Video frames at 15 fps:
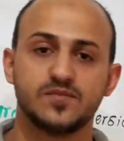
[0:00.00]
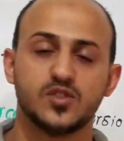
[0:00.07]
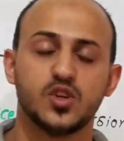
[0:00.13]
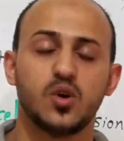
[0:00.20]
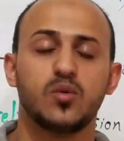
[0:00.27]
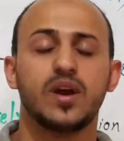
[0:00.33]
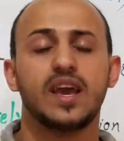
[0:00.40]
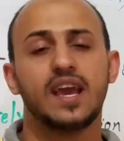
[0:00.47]

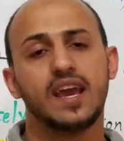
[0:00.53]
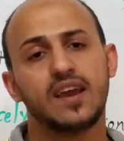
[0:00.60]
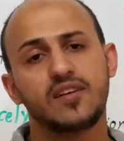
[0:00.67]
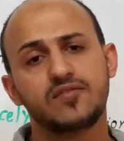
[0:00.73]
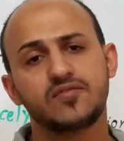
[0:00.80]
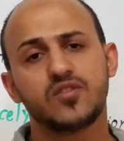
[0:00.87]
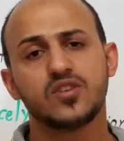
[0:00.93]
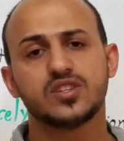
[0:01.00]
So
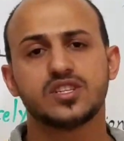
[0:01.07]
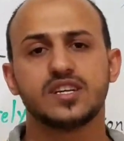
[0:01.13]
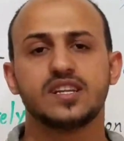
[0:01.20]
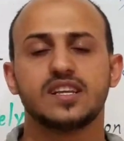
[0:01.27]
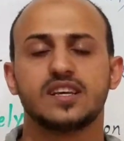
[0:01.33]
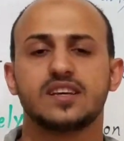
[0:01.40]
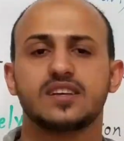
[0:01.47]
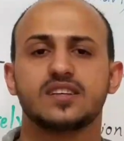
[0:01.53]

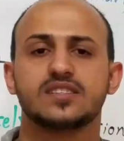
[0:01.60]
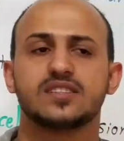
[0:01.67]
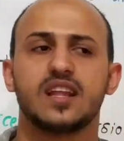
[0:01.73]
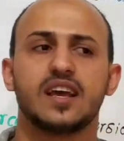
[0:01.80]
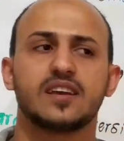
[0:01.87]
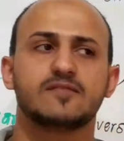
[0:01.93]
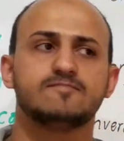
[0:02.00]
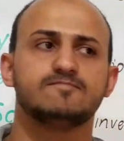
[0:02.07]
inversion is
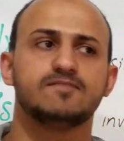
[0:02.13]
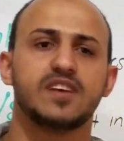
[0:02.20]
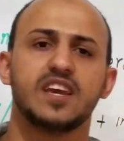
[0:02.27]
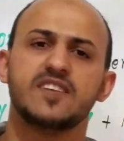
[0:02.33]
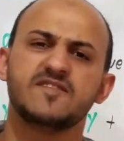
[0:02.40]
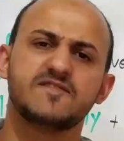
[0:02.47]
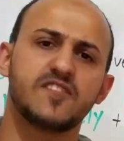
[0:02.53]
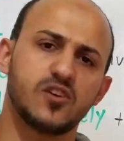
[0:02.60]
like
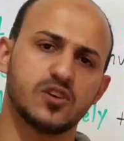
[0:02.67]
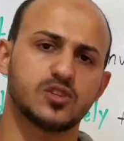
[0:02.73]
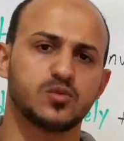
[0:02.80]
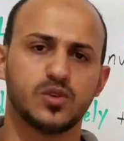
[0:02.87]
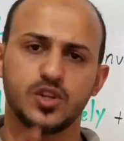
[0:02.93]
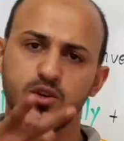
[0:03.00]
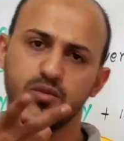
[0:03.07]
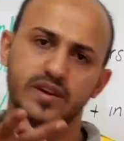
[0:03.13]
invert,
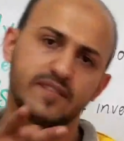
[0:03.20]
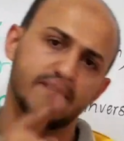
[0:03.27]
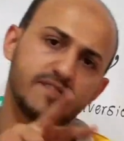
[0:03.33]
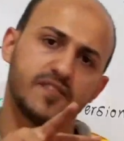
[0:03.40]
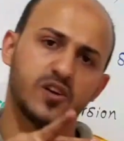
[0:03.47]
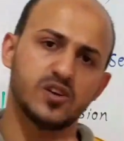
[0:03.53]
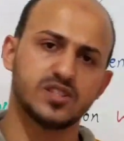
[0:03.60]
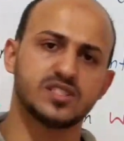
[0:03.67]
when you
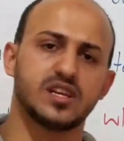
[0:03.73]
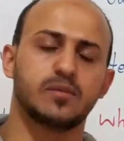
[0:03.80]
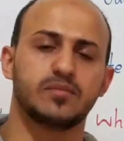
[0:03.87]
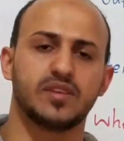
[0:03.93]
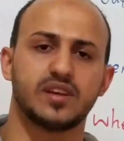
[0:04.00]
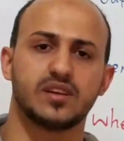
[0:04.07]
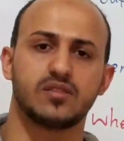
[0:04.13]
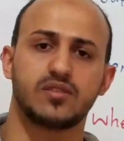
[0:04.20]
invert
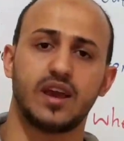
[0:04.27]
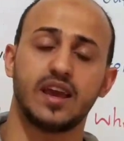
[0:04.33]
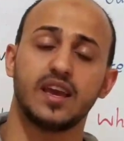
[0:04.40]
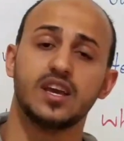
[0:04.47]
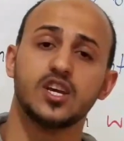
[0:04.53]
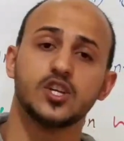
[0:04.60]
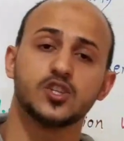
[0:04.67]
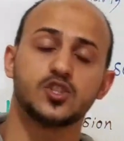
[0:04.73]
something, okay?
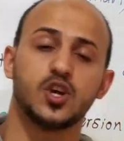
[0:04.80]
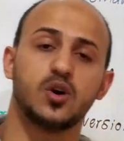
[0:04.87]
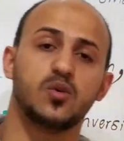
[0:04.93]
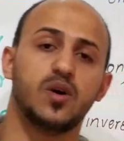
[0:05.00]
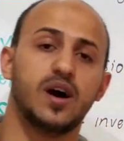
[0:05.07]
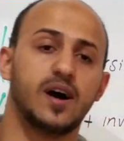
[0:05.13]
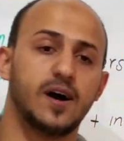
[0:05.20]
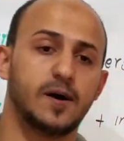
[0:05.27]

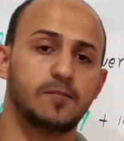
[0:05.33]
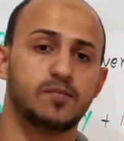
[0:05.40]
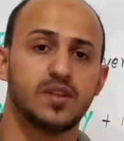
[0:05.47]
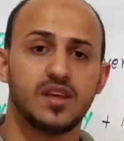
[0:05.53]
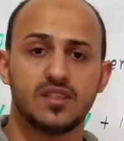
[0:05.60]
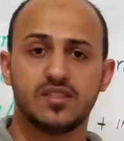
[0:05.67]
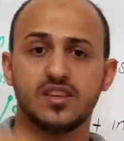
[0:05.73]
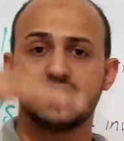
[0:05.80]
So
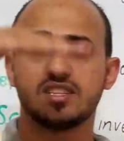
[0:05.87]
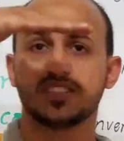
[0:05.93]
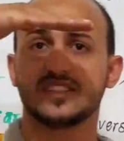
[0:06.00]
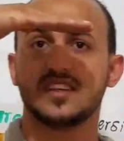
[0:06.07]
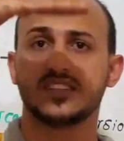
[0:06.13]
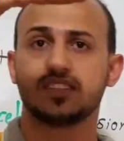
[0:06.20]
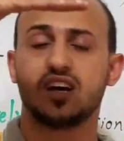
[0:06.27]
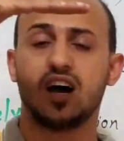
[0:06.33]
this is
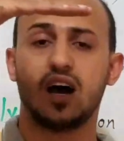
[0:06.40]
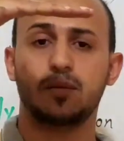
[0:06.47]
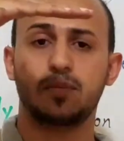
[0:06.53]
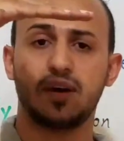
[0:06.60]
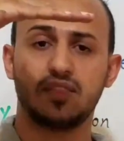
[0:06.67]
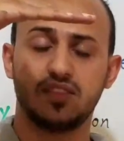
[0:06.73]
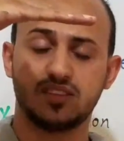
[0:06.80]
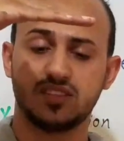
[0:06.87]
the top
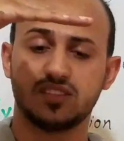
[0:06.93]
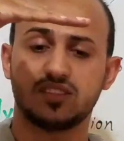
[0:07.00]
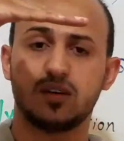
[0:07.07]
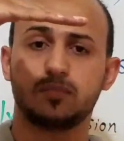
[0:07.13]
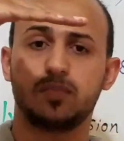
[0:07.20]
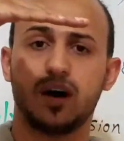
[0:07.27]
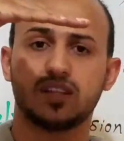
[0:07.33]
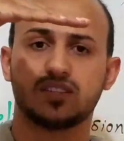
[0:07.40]
and this is the
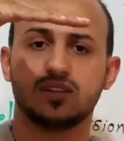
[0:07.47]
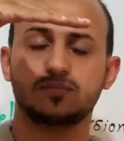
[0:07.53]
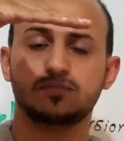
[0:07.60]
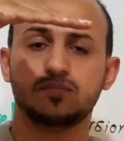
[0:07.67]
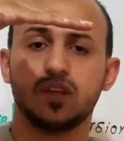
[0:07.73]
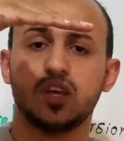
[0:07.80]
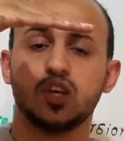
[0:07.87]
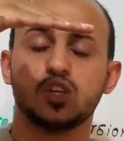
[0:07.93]
bottom.
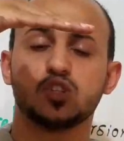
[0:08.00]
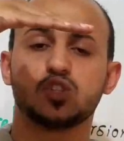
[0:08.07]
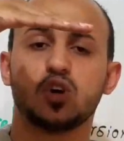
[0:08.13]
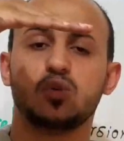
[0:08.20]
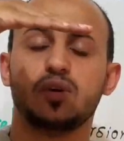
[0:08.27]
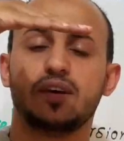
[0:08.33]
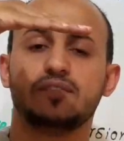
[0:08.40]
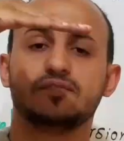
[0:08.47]

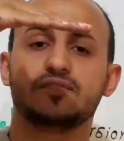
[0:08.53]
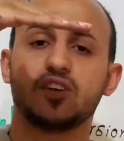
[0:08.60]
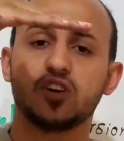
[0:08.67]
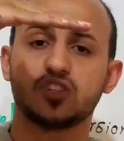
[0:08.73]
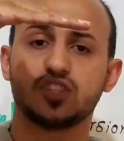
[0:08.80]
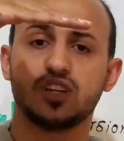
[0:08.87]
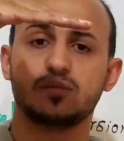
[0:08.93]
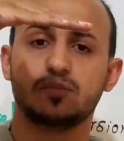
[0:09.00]
So
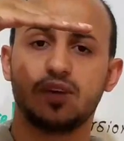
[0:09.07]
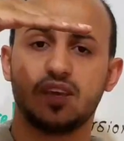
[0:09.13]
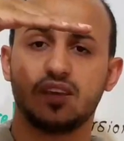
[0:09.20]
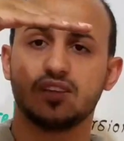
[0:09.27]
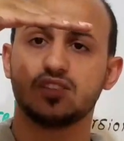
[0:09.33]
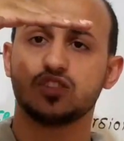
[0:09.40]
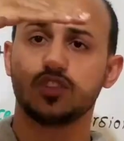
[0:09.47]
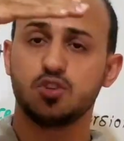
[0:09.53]
inversion
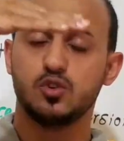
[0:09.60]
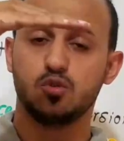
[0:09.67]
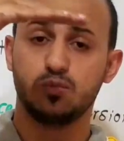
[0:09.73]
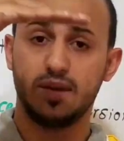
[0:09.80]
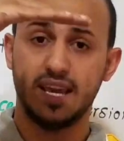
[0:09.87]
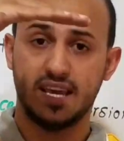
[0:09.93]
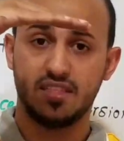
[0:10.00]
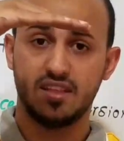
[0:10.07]
means you
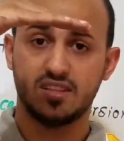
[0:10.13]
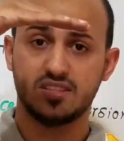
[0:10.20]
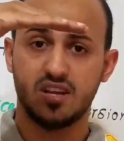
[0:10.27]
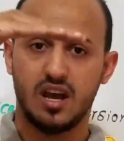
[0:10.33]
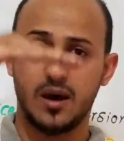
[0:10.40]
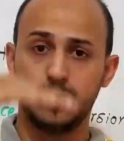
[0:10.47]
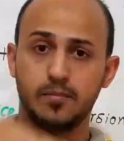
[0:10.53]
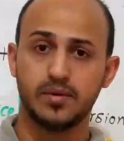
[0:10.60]
make the
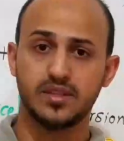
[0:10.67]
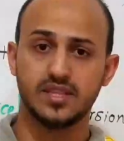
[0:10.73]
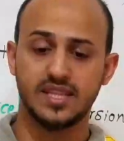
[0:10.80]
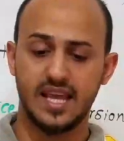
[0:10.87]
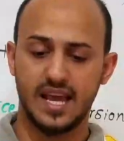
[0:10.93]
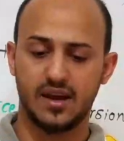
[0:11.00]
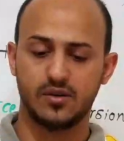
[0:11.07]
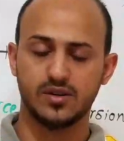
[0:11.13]
top
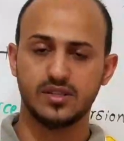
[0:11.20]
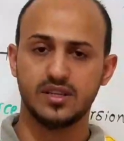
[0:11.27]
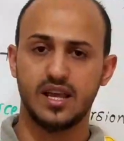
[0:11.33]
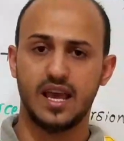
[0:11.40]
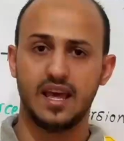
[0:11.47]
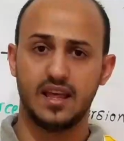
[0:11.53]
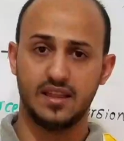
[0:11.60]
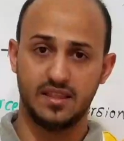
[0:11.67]
down
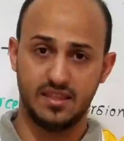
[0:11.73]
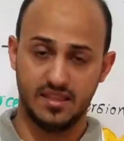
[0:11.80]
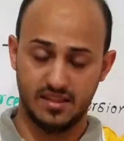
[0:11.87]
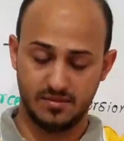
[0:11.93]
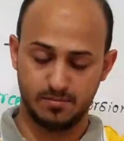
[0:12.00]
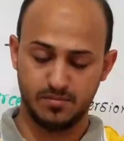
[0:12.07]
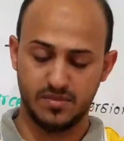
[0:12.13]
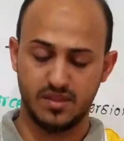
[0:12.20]
and
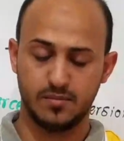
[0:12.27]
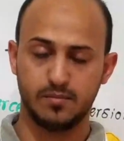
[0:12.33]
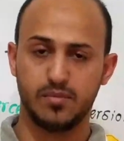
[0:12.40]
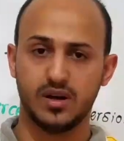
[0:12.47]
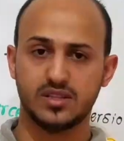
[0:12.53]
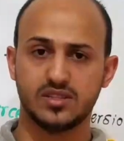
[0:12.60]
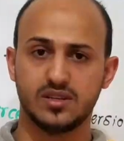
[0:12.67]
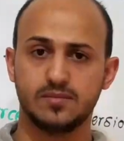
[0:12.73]
the
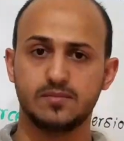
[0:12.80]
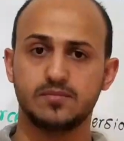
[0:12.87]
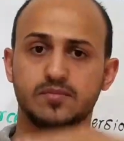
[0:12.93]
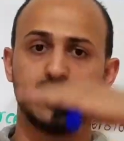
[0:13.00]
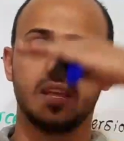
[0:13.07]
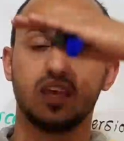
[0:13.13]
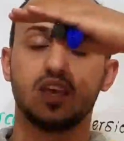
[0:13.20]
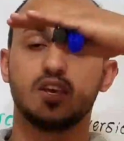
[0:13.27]
bottom,
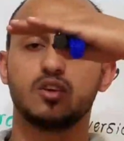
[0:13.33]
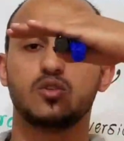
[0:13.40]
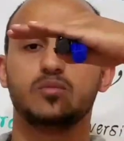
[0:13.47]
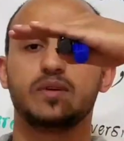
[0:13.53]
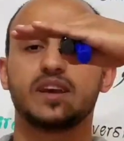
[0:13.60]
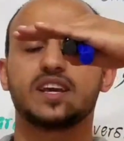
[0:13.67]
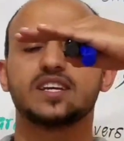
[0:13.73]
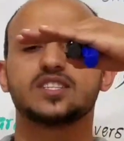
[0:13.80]
you
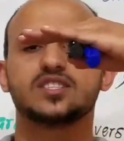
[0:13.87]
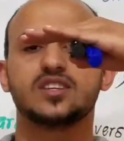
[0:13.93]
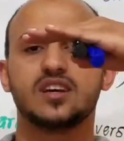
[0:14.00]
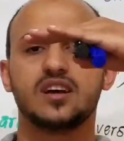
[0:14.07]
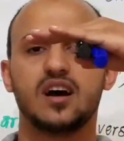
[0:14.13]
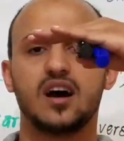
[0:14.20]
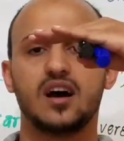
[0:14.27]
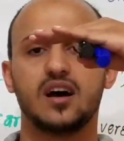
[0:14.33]
make it
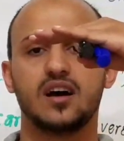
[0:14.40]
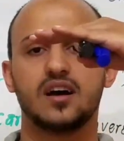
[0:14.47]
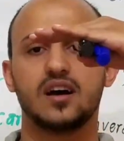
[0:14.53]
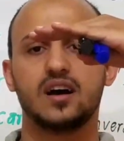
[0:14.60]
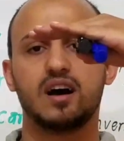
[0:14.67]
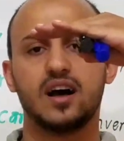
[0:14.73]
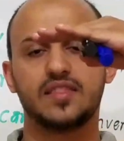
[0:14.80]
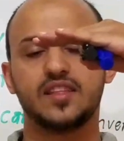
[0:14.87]

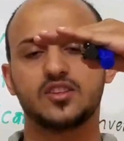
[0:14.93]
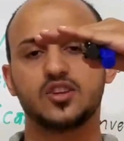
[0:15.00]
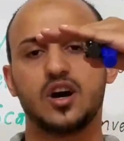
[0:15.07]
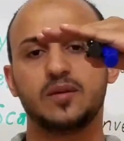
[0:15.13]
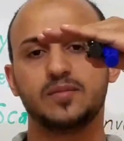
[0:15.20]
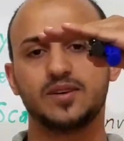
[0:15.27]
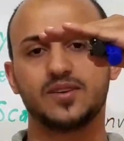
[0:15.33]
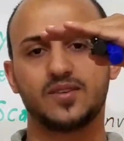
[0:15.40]
at the
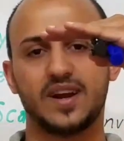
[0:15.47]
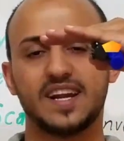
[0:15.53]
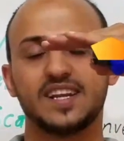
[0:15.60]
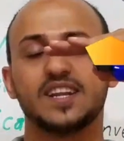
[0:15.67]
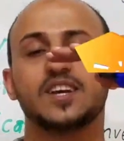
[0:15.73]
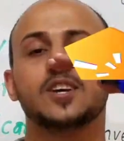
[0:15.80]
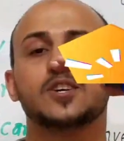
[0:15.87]
top, all right?